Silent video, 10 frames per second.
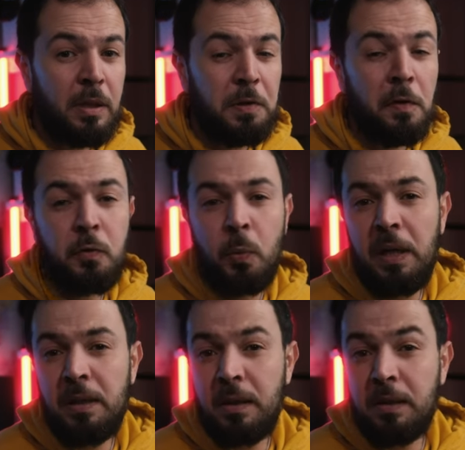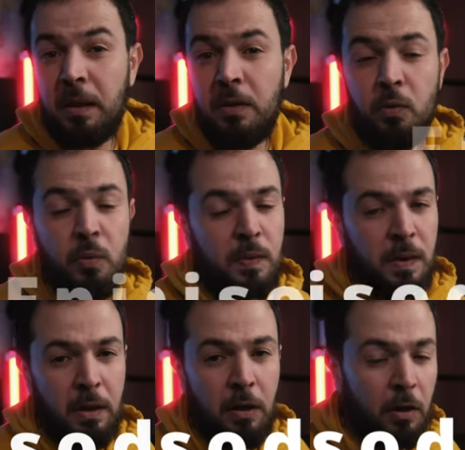a software that I use
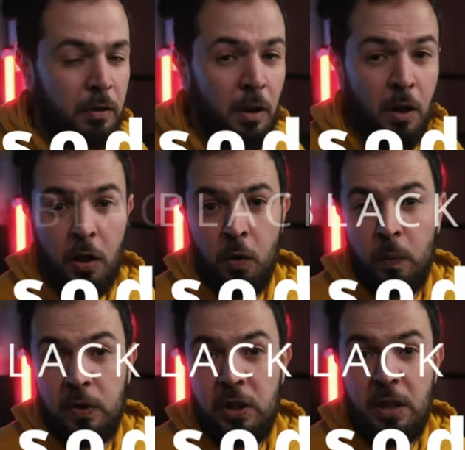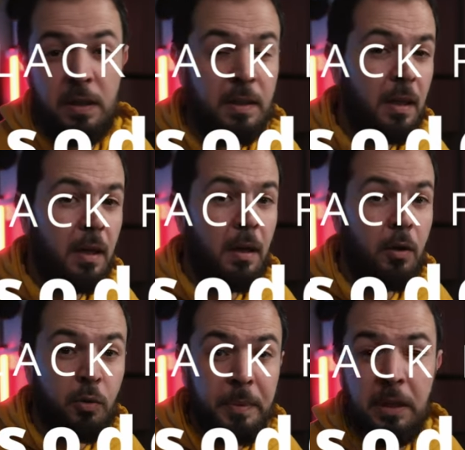a lot, which is
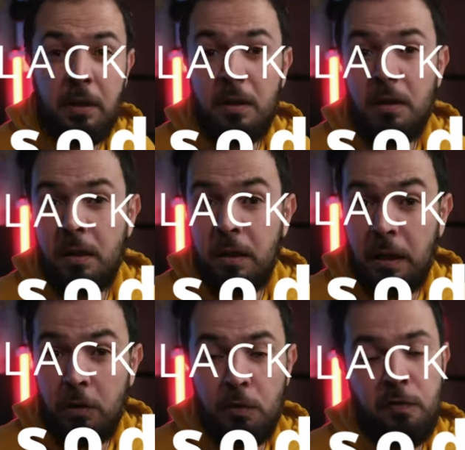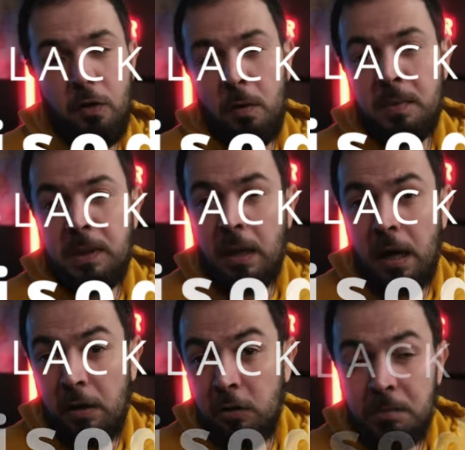Luminar Neo from
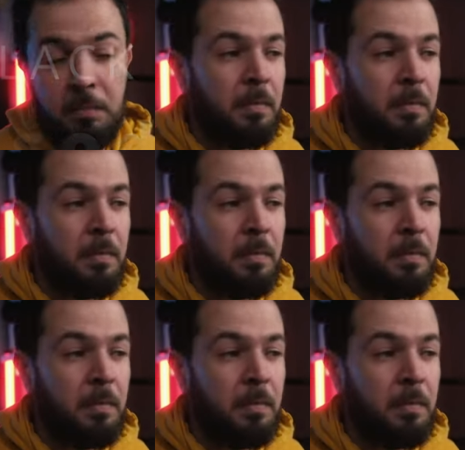Skylum.